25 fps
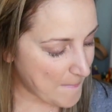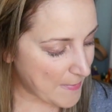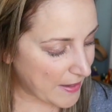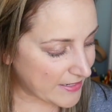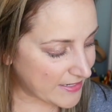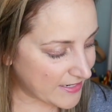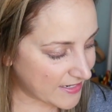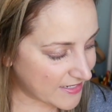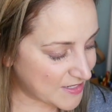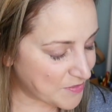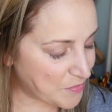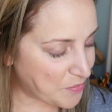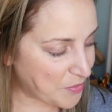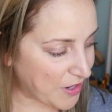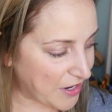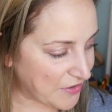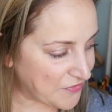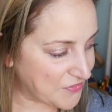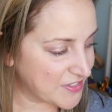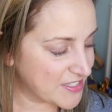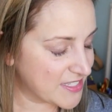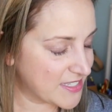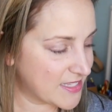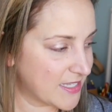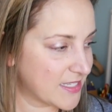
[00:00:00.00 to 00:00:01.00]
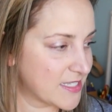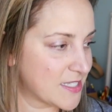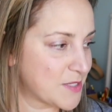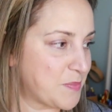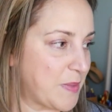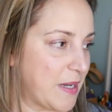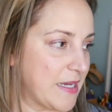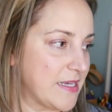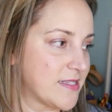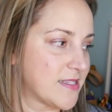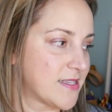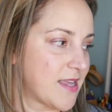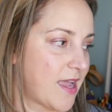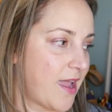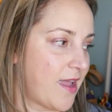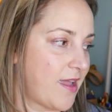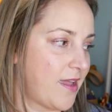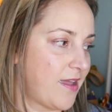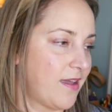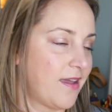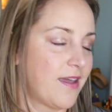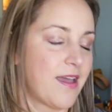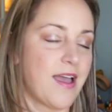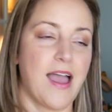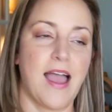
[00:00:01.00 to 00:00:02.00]
need to preface this by
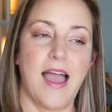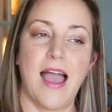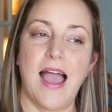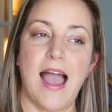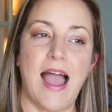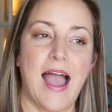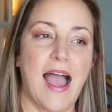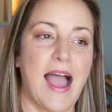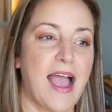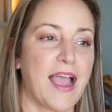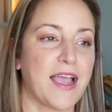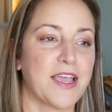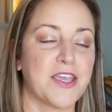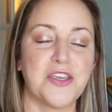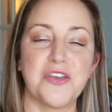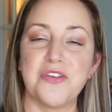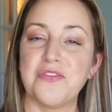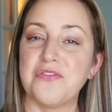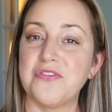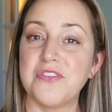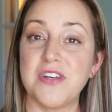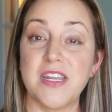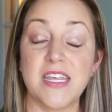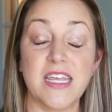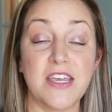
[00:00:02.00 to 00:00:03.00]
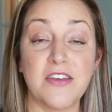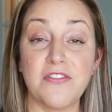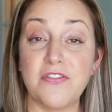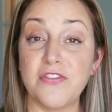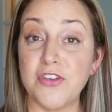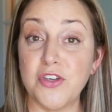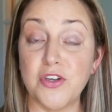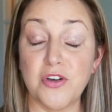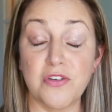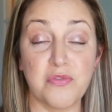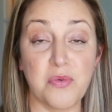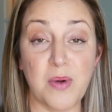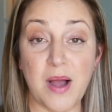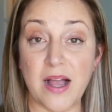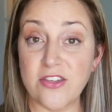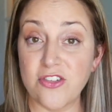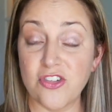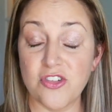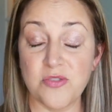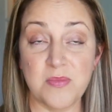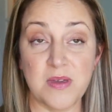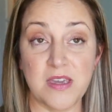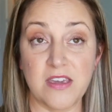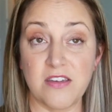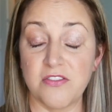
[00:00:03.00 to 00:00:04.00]
saying, if you've
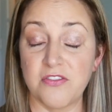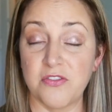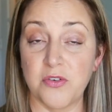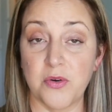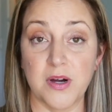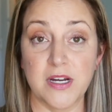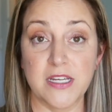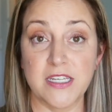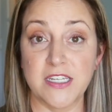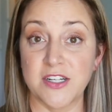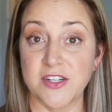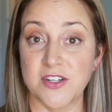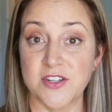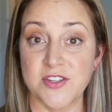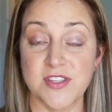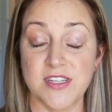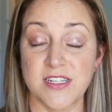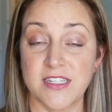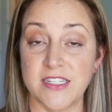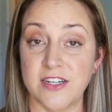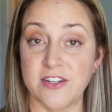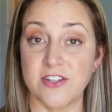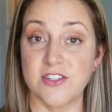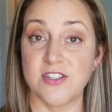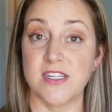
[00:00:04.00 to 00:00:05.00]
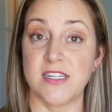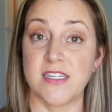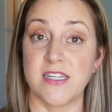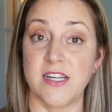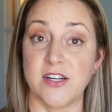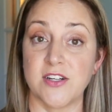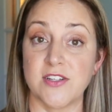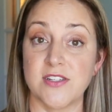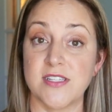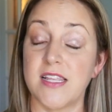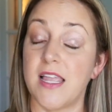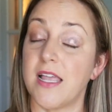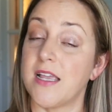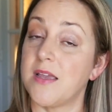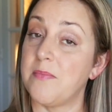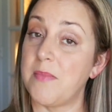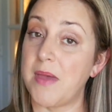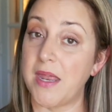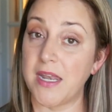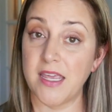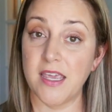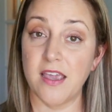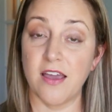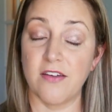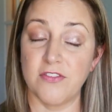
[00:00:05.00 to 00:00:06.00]
watched me for years and years and years, like
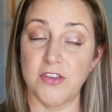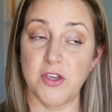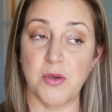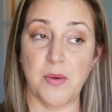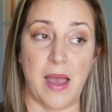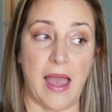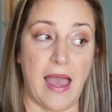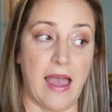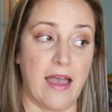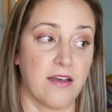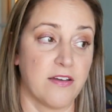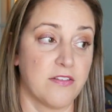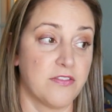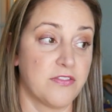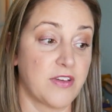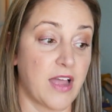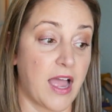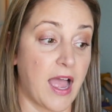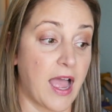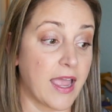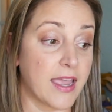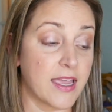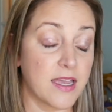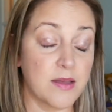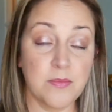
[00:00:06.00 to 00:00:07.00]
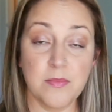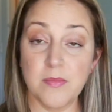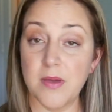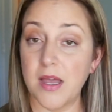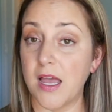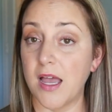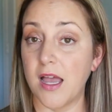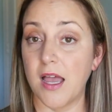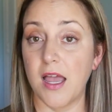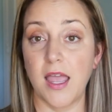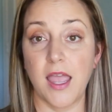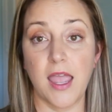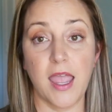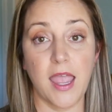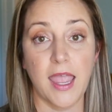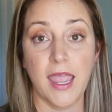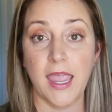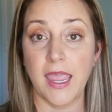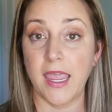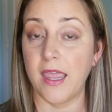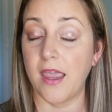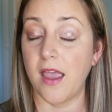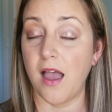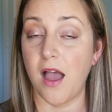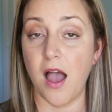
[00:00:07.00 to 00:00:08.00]
many of you have, I am
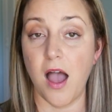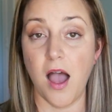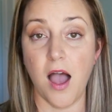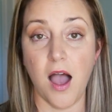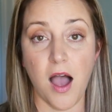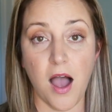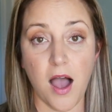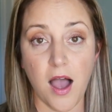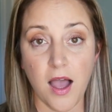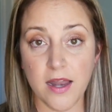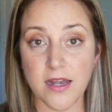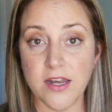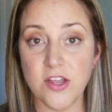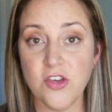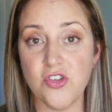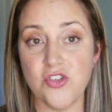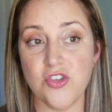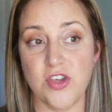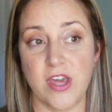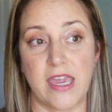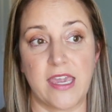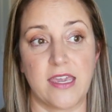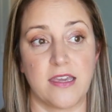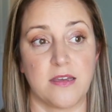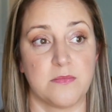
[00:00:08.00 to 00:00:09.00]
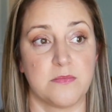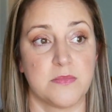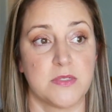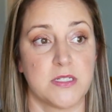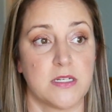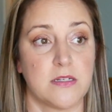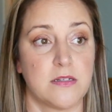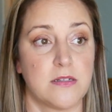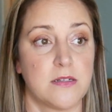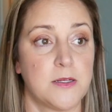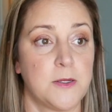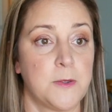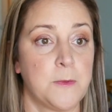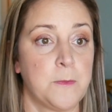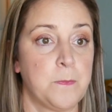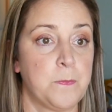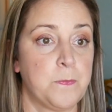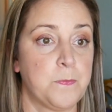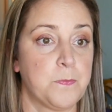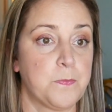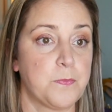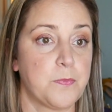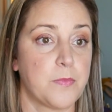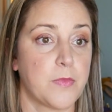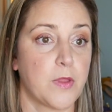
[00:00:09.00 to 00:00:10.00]
a unashamed
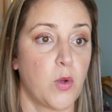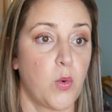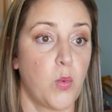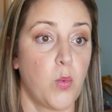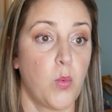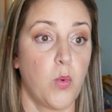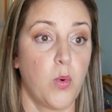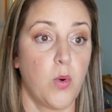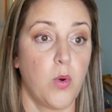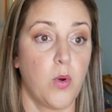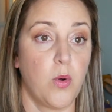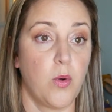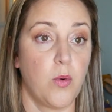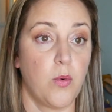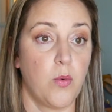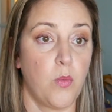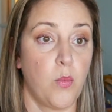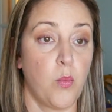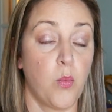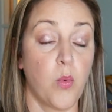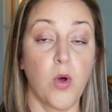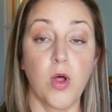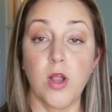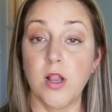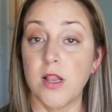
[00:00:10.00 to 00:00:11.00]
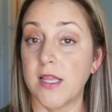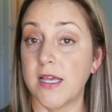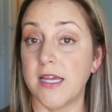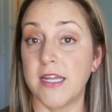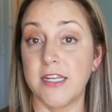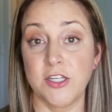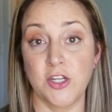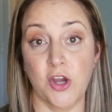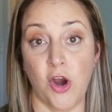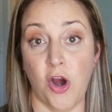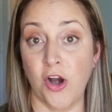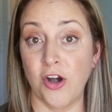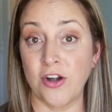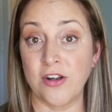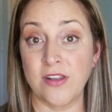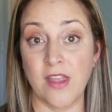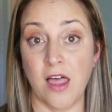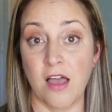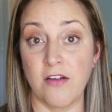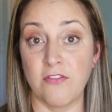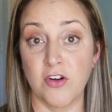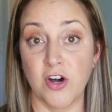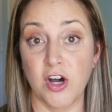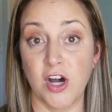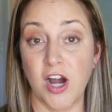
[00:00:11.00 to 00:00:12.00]
wool and yarn
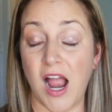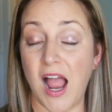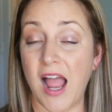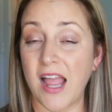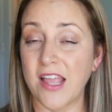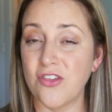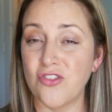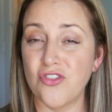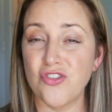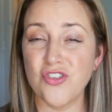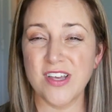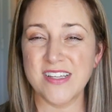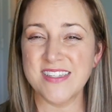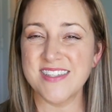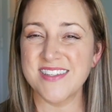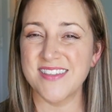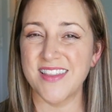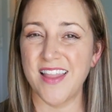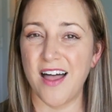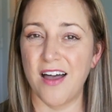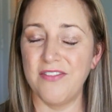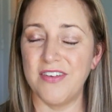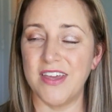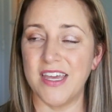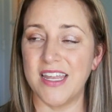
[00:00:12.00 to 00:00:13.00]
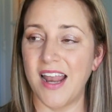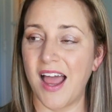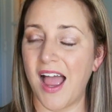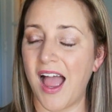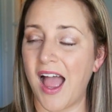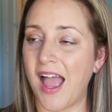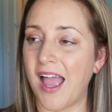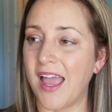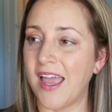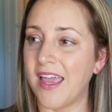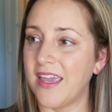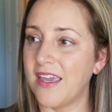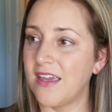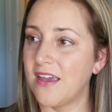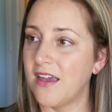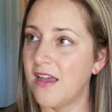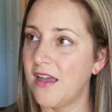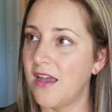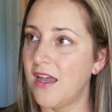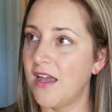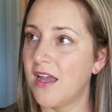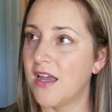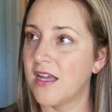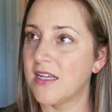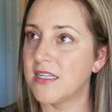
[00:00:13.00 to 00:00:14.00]
lover. I just love it. I
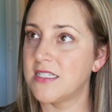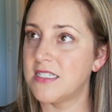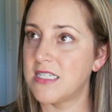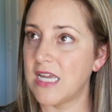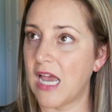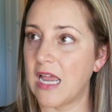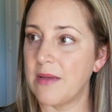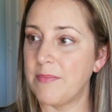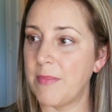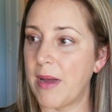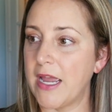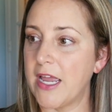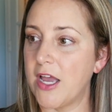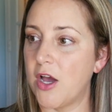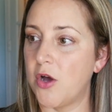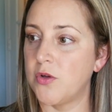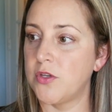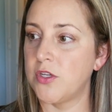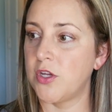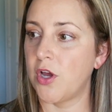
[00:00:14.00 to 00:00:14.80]
dye my own